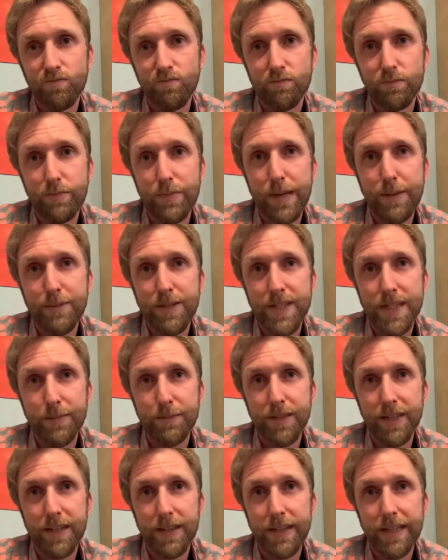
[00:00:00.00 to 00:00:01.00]
maybe
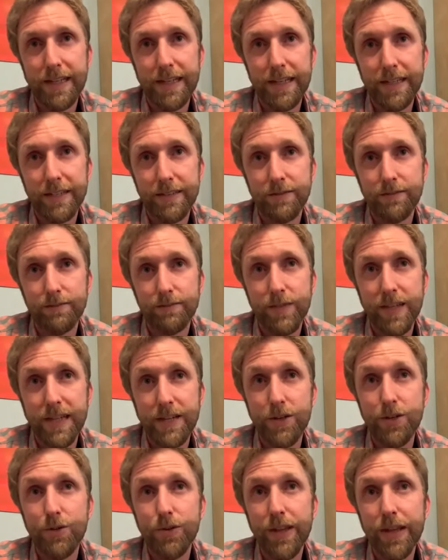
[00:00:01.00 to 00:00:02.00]
something they
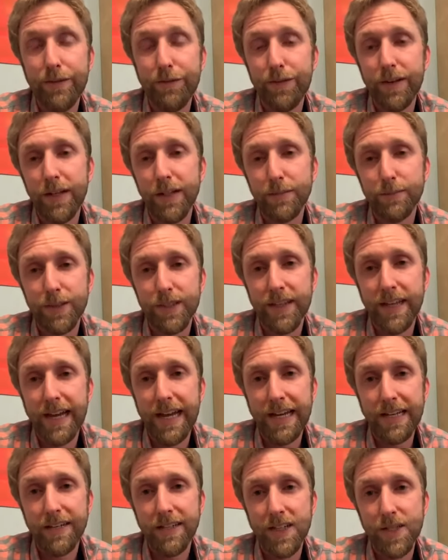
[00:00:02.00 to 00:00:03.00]
knew they felt but they
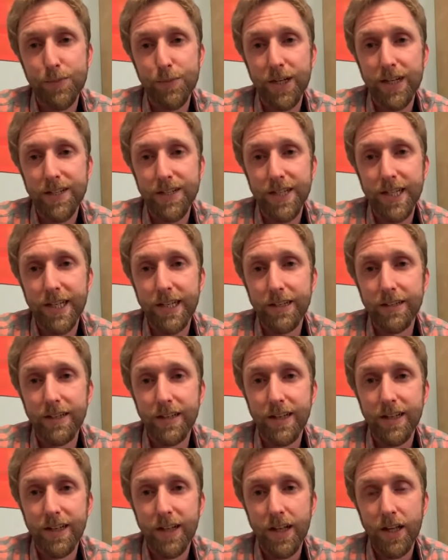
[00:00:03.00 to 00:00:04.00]
hadn't expressed yet,
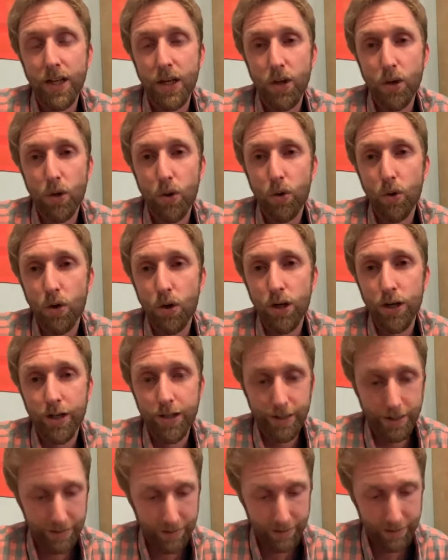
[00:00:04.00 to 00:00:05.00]

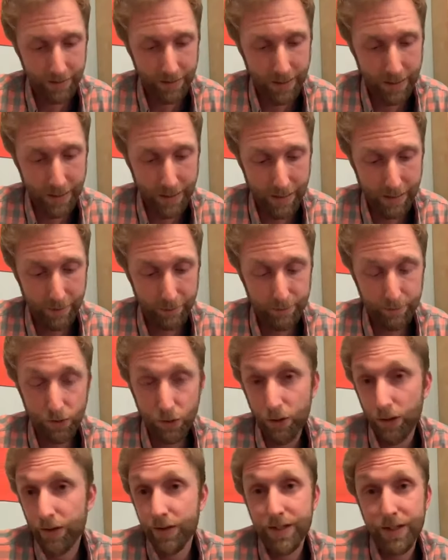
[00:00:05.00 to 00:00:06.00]
or
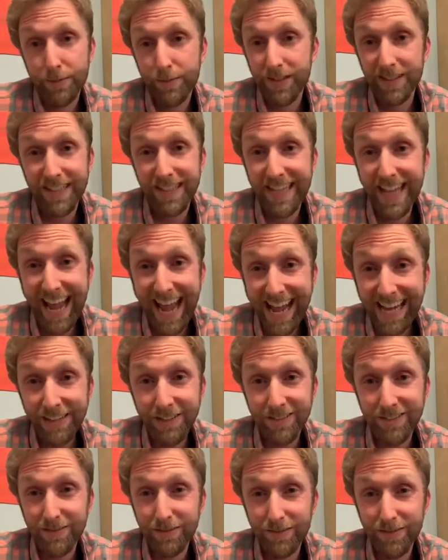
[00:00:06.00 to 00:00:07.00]
something that they
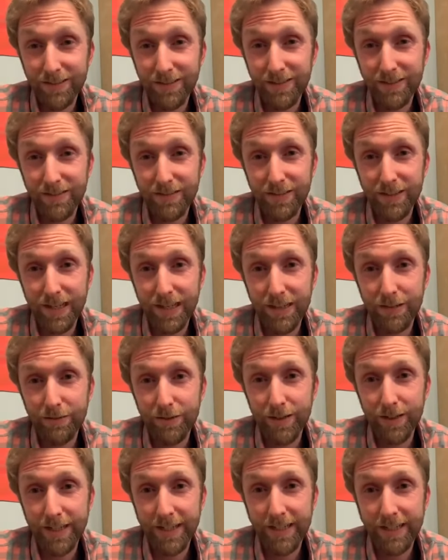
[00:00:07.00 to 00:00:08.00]
hadn't
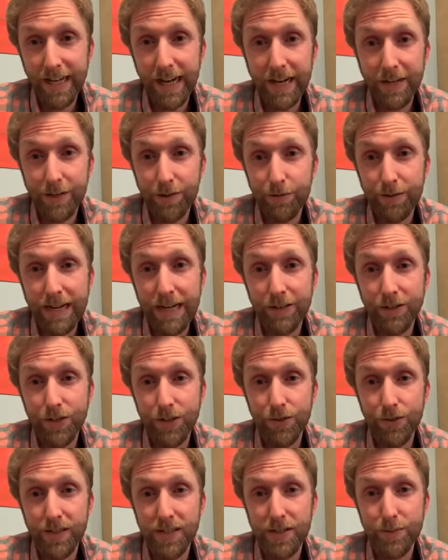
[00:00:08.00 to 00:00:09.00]
really gotten around
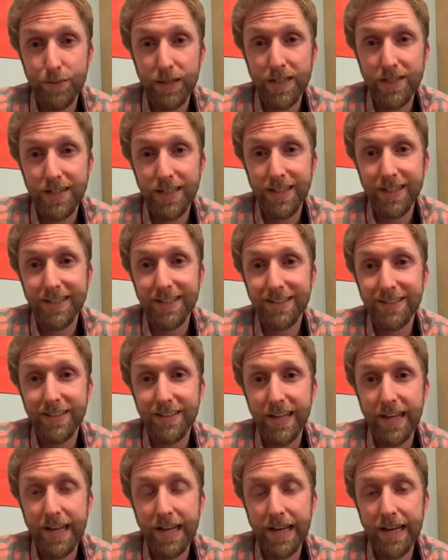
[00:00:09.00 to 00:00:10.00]
to expressing.
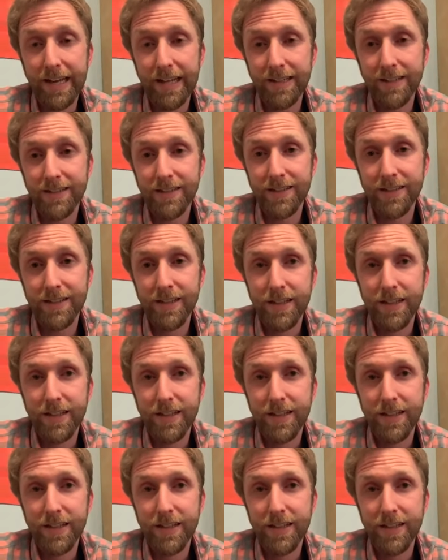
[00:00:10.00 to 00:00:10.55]
And